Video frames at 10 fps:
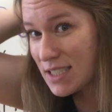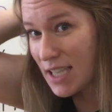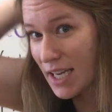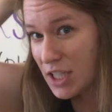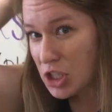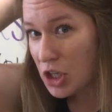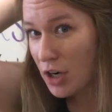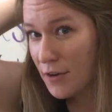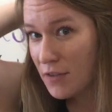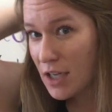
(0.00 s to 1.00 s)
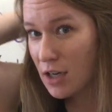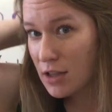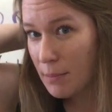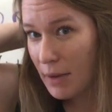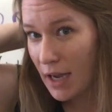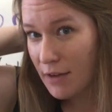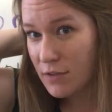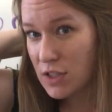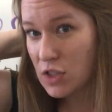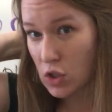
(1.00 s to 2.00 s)
tiny shark fin on the back of
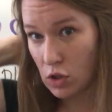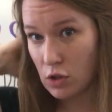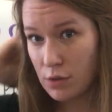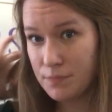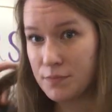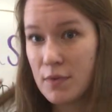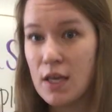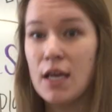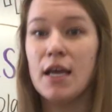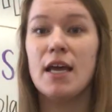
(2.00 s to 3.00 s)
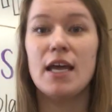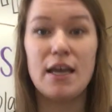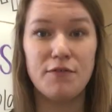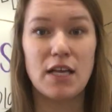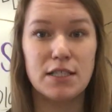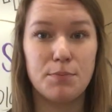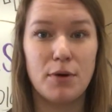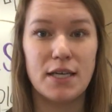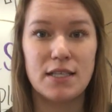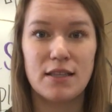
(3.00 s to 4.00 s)
a skull. If that's
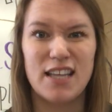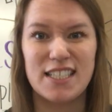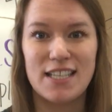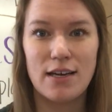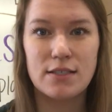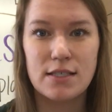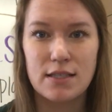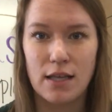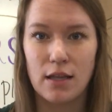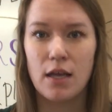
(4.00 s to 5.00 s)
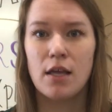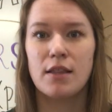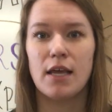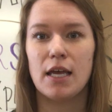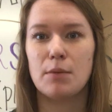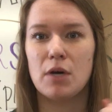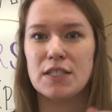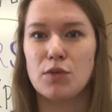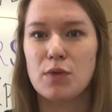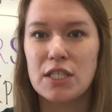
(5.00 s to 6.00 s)
present, that tells us that the animal
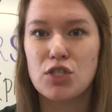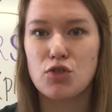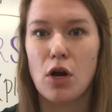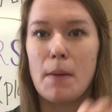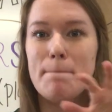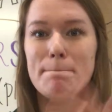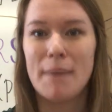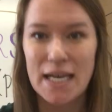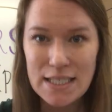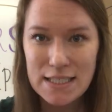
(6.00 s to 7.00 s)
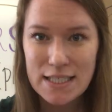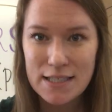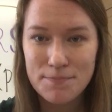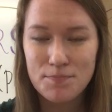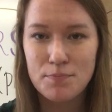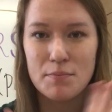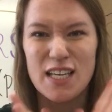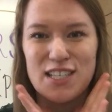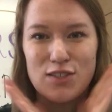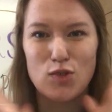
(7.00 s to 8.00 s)
has a really strong bite
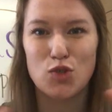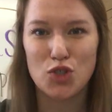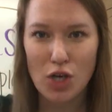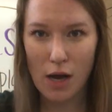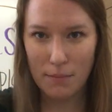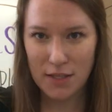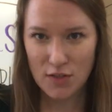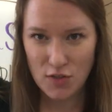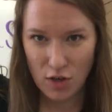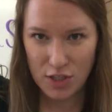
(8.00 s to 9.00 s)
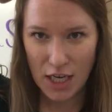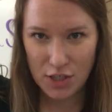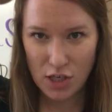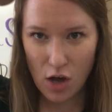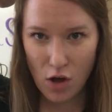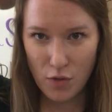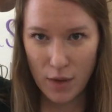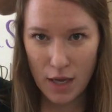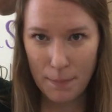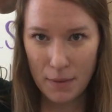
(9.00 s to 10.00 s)
because those jaw muscles are attaching all the
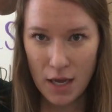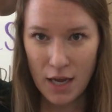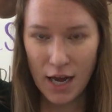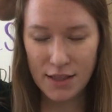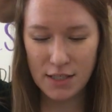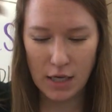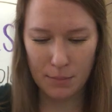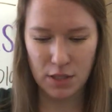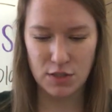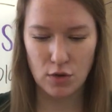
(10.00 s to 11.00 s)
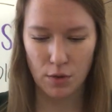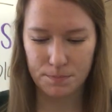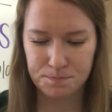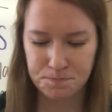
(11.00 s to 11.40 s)
way up at the top of the skull.